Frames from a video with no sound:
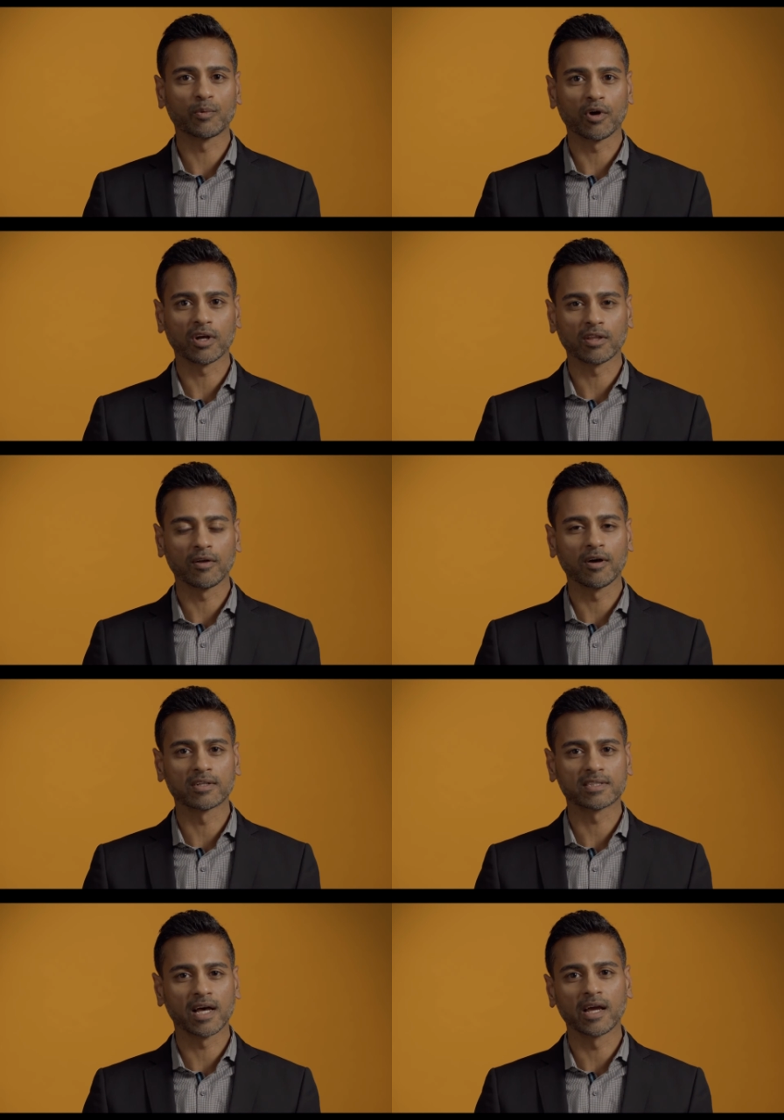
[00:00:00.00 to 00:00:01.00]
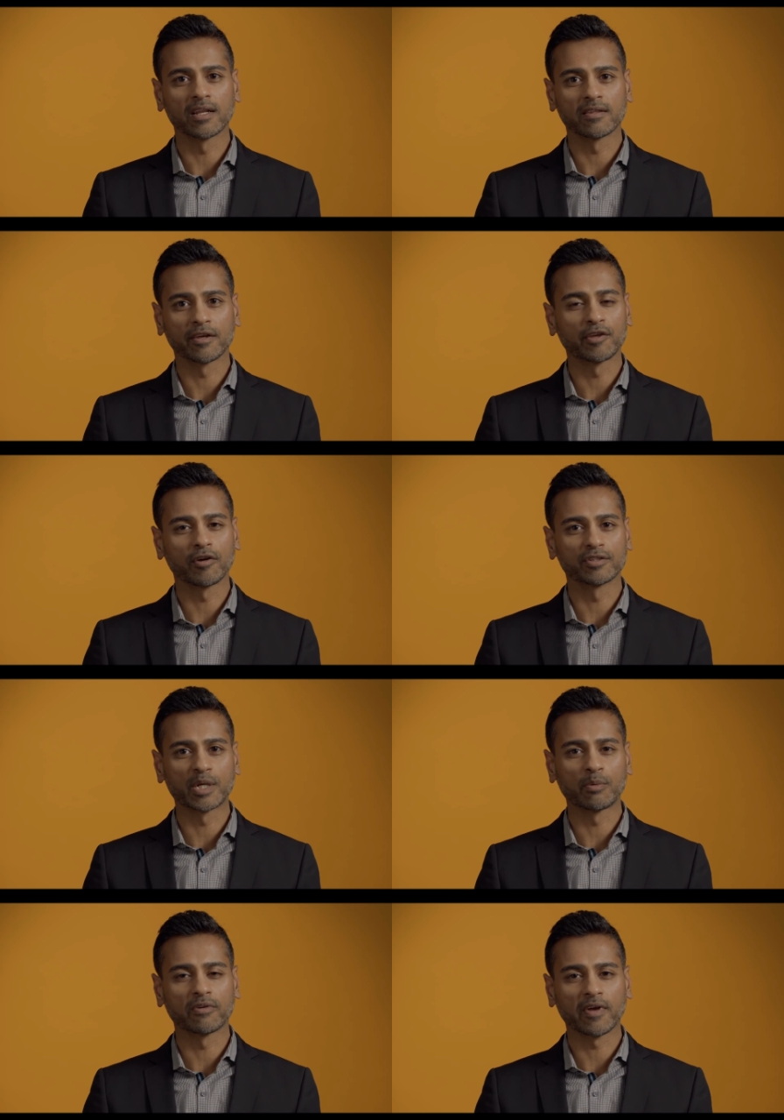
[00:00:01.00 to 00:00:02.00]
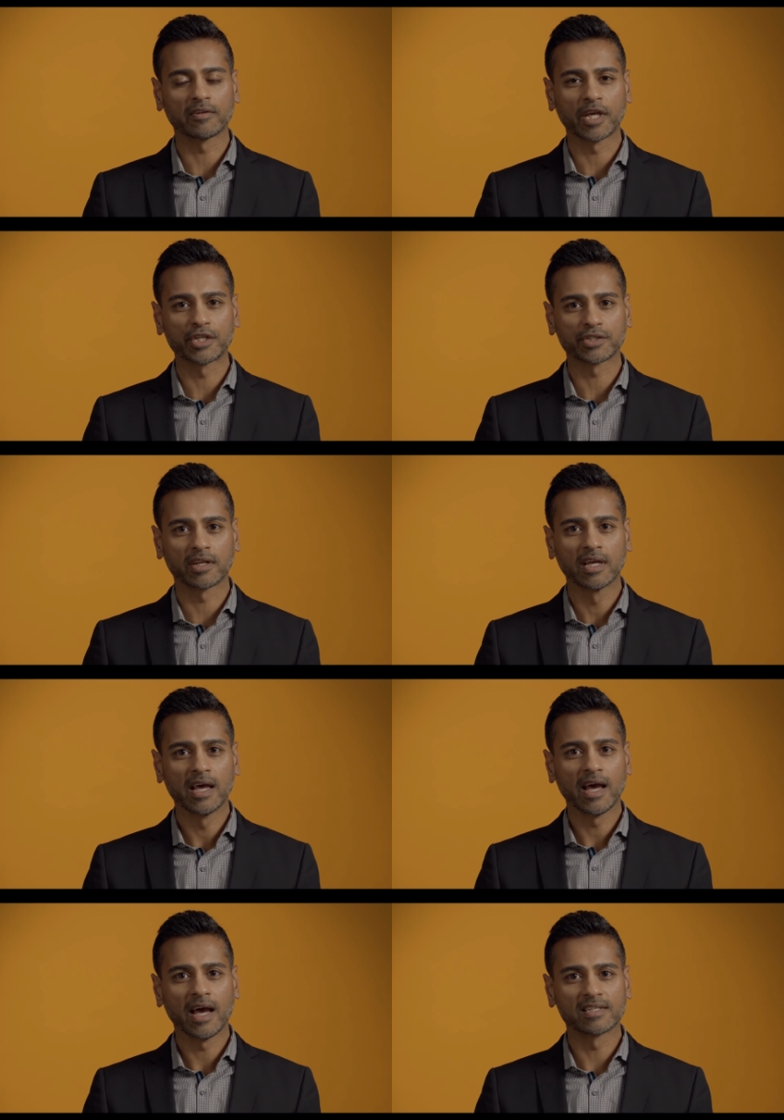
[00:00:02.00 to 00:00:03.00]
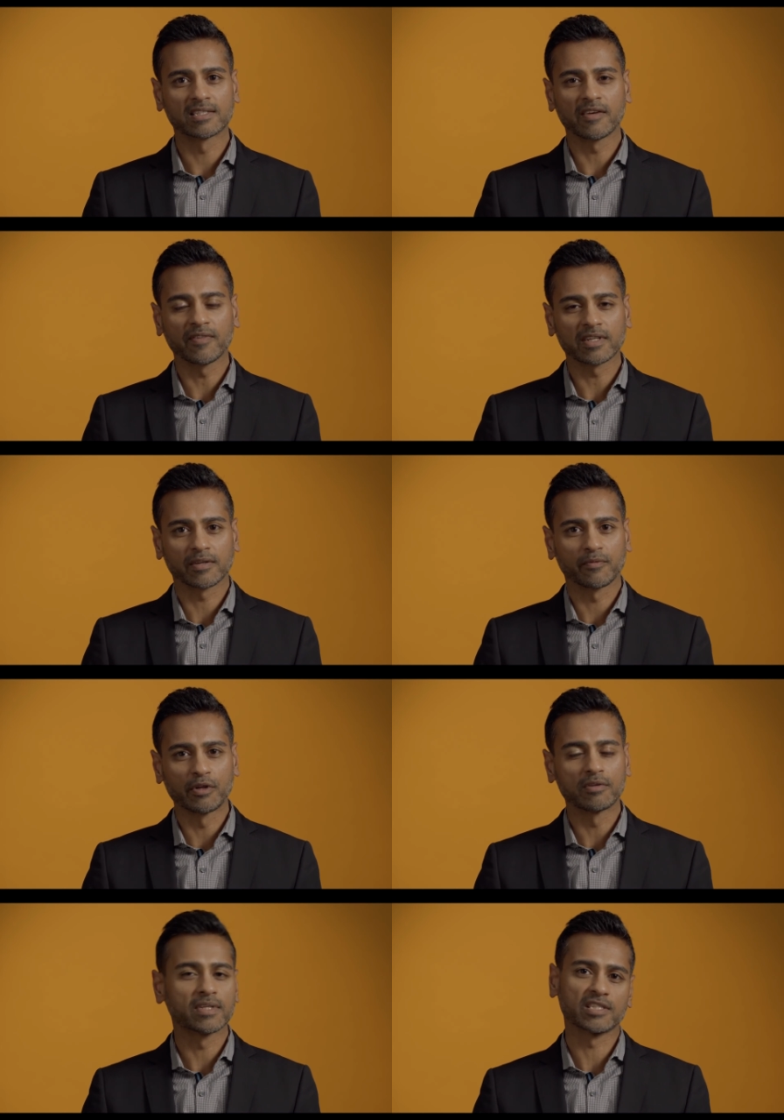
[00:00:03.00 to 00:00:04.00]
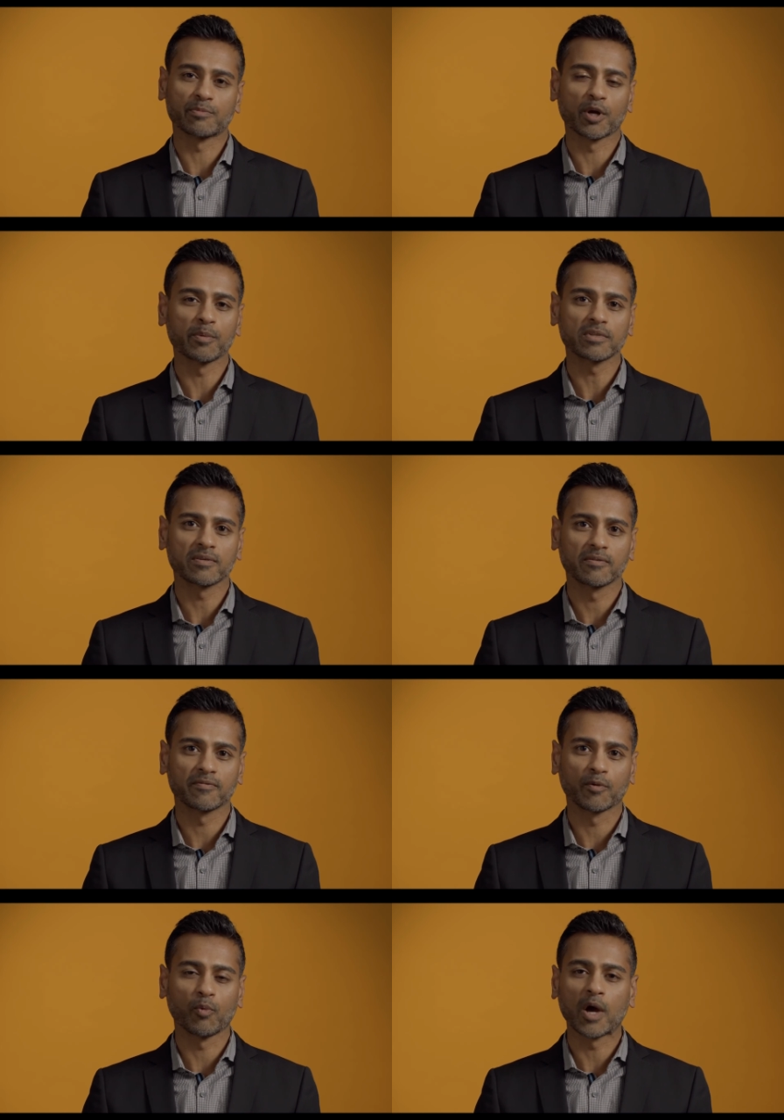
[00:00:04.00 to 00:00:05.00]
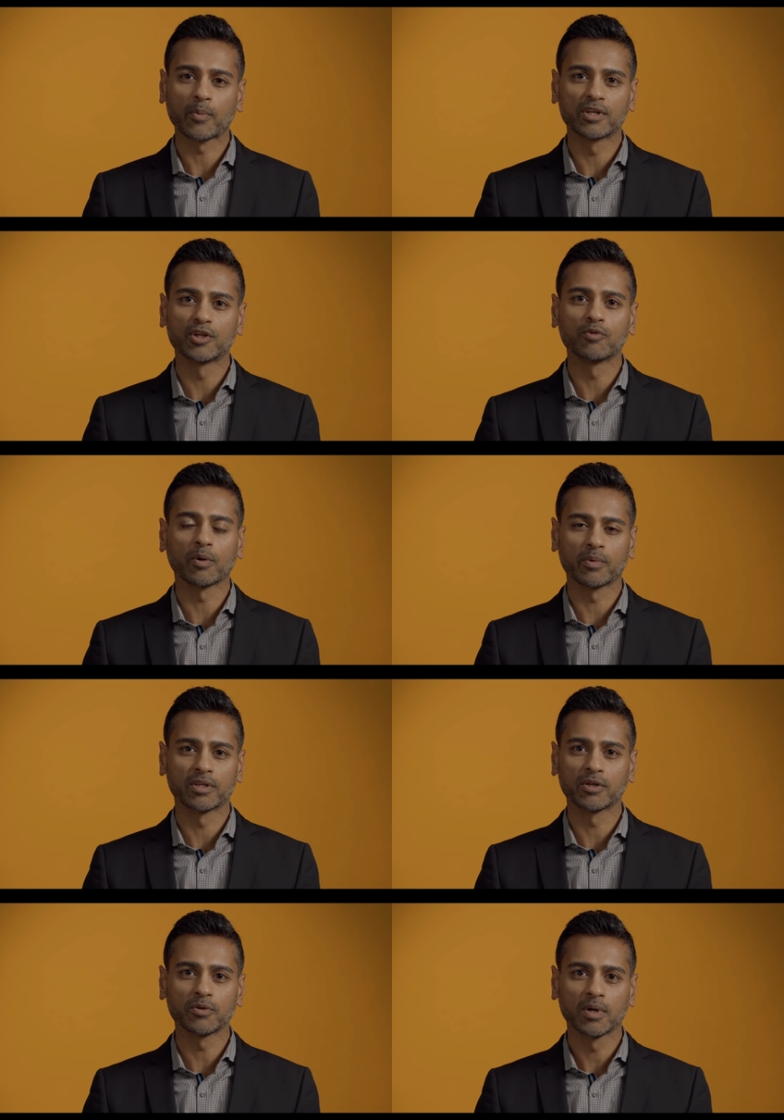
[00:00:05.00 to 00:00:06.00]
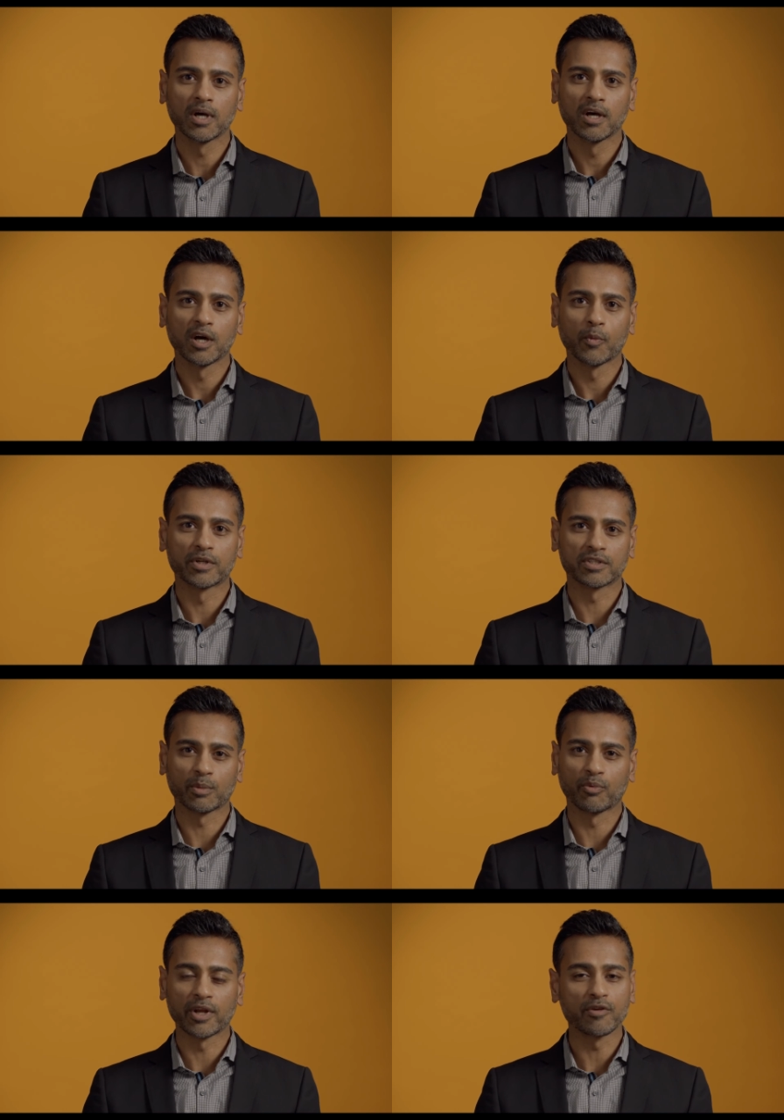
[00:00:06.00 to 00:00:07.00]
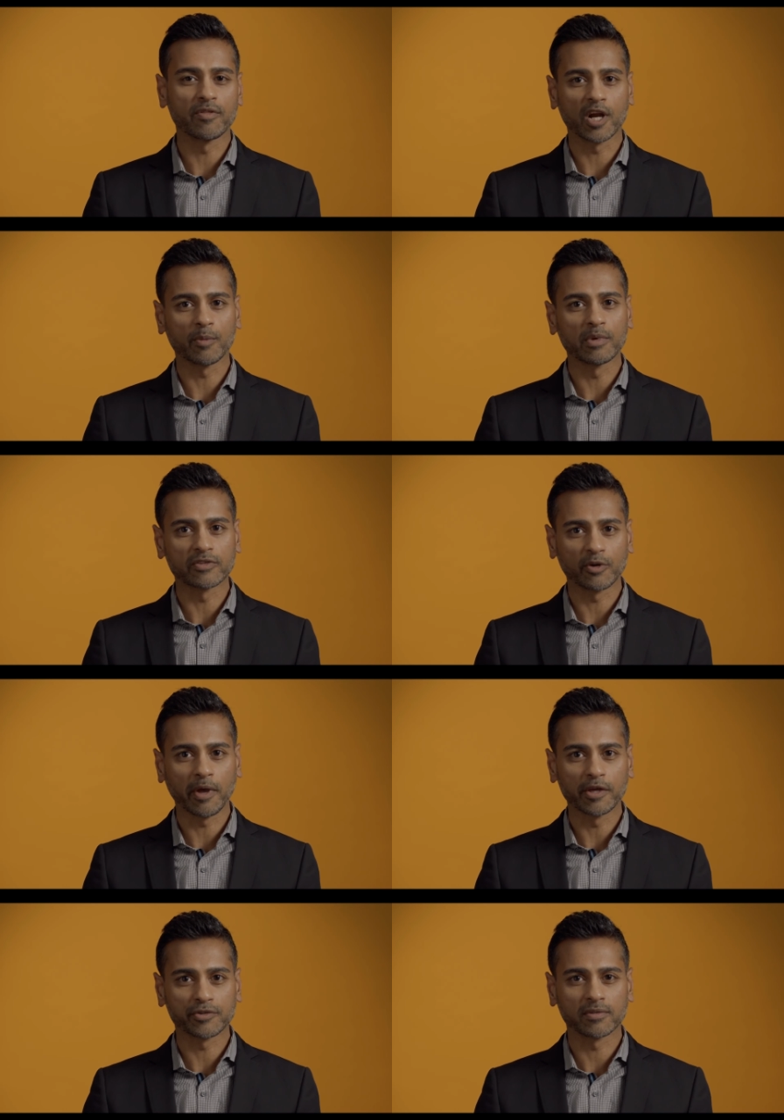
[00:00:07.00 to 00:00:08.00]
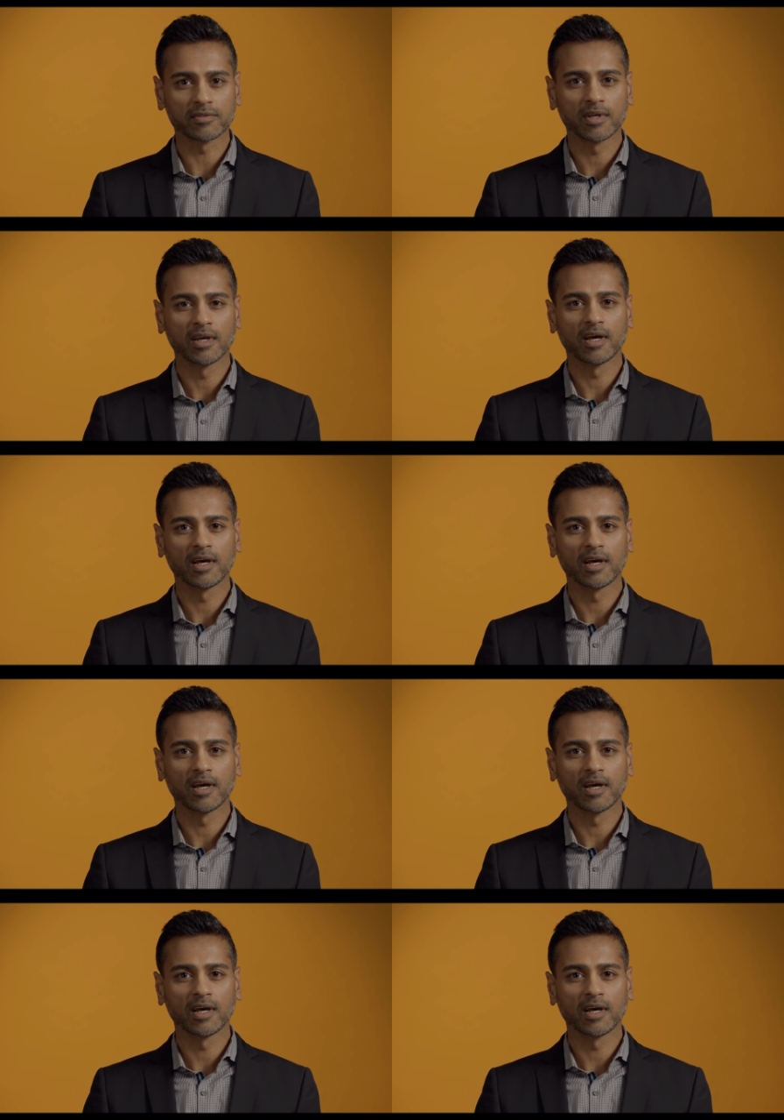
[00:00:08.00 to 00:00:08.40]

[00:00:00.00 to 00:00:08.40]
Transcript: to work alongside the Cure GM1 Foundation has given us a renewed sense of purpose for why we do what we do, which is to bring new therapies for patients.